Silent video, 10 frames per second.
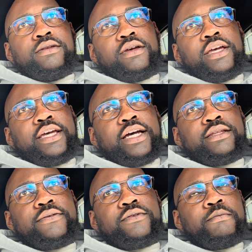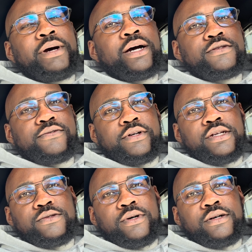You can get different mounts
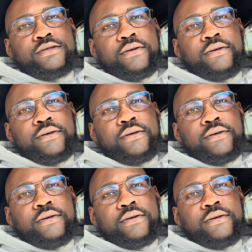for it as well.